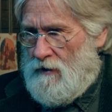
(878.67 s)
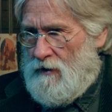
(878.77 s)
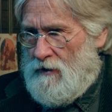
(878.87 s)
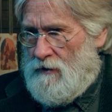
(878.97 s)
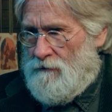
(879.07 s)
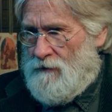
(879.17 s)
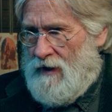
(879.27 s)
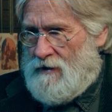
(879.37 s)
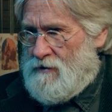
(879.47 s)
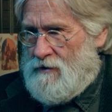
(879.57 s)
Uh,
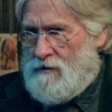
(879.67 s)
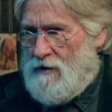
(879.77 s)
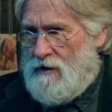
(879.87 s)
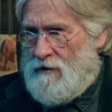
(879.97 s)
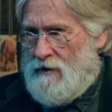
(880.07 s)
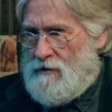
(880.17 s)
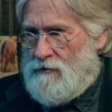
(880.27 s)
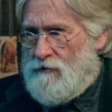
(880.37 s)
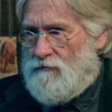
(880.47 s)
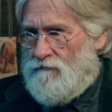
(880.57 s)
that's design.
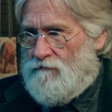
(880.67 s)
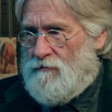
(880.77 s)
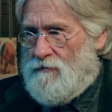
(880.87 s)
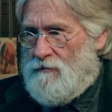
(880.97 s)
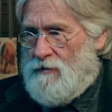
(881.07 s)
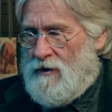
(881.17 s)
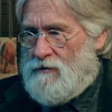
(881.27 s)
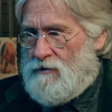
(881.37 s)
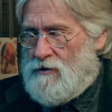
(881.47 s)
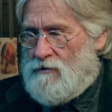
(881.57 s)
That's
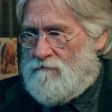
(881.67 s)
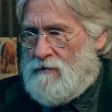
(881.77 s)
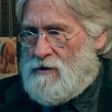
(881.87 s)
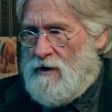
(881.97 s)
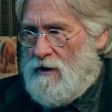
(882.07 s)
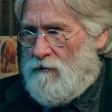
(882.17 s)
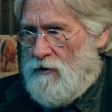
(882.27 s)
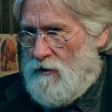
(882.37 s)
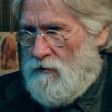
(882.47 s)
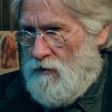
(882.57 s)
that's just design
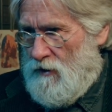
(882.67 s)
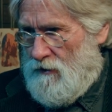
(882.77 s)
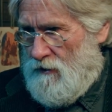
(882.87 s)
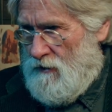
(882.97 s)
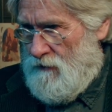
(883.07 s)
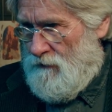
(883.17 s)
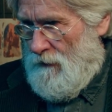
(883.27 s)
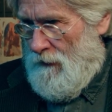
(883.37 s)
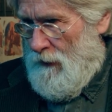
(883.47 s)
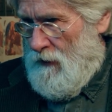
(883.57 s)
101. You know,
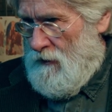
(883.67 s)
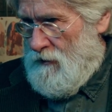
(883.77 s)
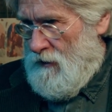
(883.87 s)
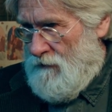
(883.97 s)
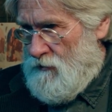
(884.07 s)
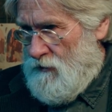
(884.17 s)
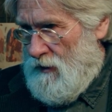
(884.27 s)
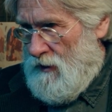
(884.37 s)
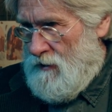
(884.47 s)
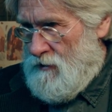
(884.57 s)
you have
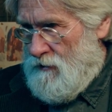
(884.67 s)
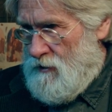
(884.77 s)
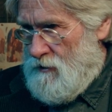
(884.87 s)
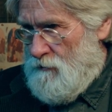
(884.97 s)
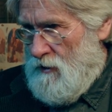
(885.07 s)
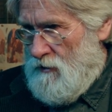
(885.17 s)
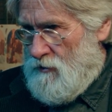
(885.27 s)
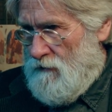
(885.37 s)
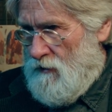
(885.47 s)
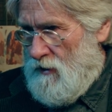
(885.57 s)
straight lines and the
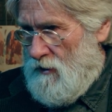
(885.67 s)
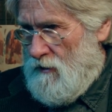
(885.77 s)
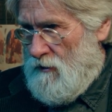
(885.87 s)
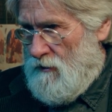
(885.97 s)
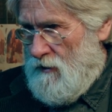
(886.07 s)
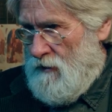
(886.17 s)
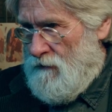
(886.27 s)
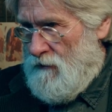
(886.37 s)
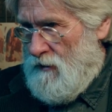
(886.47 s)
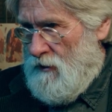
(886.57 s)
spears over here,
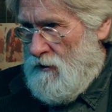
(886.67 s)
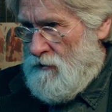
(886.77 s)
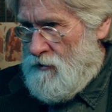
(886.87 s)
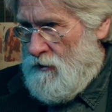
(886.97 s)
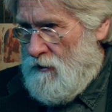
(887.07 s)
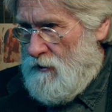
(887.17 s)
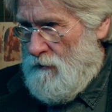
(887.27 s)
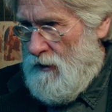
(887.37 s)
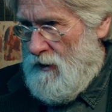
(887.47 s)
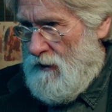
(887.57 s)
and you know, and so here you
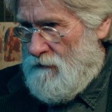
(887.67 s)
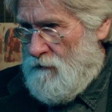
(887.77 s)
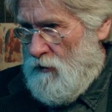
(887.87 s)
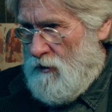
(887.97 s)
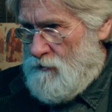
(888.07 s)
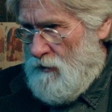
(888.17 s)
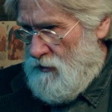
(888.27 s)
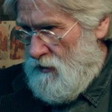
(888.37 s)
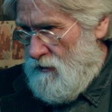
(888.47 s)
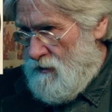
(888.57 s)
might have more
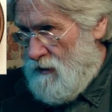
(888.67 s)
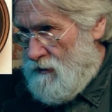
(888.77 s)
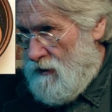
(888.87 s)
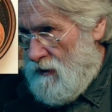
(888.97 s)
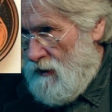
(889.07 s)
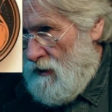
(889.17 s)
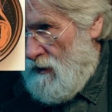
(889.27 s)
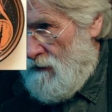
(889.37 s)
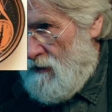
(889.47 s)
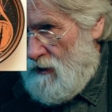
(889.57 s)
expression in the sense that
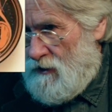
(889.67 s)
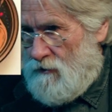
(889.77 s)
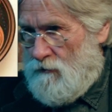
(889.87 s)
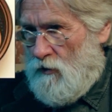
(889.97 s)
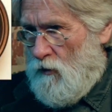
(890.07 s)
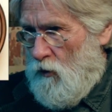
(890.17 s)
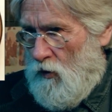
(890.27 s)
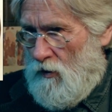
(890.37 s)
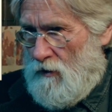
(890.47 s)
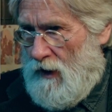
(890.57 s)
these guys are more
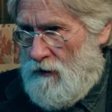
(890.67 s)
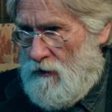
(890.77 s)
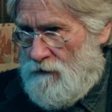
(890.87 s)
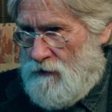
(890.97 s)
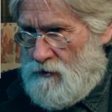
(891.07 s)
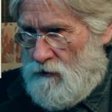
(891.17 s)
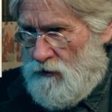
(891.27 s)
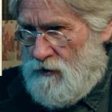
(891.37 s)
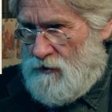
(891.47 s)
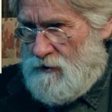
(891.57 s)
war. I don't know if this
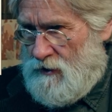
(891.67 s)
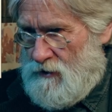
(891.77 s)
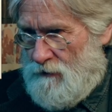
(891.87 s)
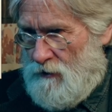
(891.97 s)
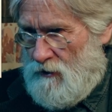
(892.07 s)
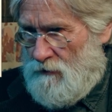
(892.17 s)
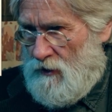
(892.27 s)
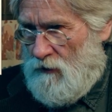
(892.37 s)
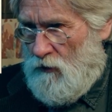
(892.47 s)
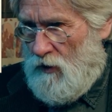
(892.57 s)
this doesn't appear to be
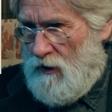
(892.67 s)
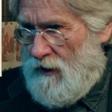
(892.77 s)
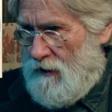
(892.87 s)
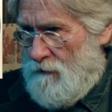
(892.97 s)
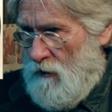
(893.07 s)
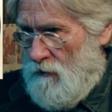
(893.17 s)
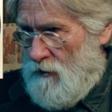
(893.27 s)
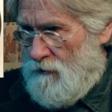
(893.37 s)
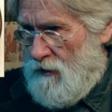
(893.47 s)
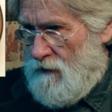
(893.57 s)
a warlike
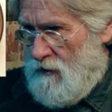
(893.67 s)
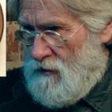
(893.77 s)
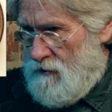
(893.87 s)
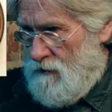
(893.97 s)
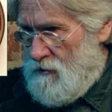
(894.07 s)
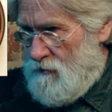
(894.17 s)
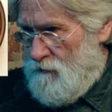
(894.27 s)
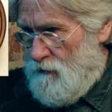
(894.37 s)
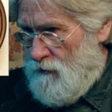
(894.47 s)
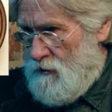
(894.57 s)
moment, but these these
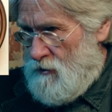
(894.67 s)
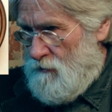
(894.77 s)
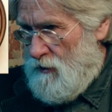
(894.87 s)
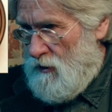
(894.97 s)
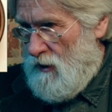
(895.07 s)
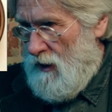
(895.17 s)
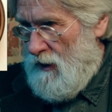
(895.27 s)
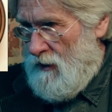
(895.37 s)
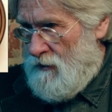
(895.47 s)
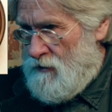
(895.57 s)
these spear
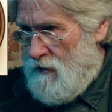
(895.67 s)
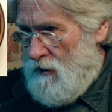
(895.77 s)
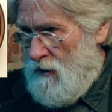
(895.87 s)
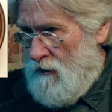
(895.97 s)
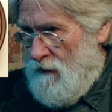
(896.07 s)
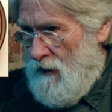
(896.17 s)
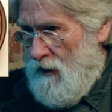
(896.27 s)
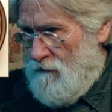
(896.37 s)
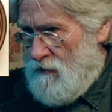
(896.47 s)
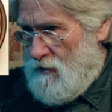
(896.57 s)
lines they
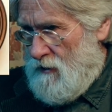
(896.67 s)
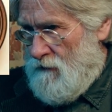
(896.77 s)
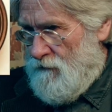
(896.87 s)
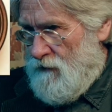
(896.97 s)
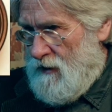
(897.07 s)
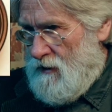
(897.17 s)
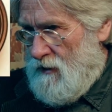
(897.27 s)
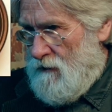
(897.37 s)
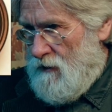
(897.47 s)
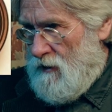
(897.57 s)
have this
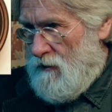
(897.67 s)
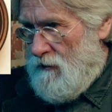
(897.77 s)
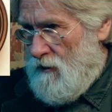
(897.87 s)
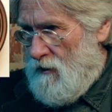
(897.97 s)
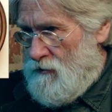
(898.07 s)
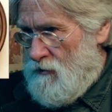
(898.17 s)
conflicting thing going on.